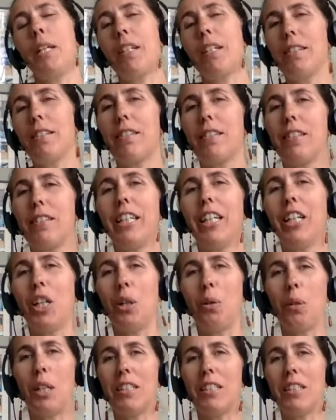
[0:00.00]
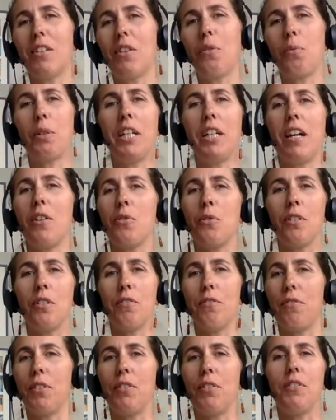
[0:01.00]
I mean, it's, you know, it's a
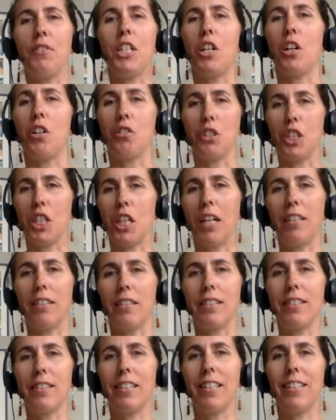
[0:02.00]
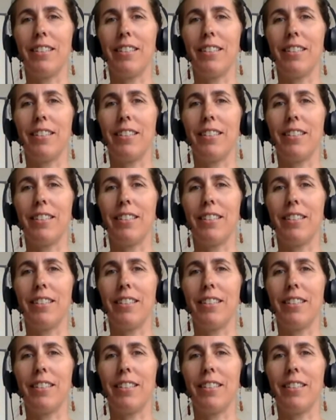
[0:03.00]
$350 test.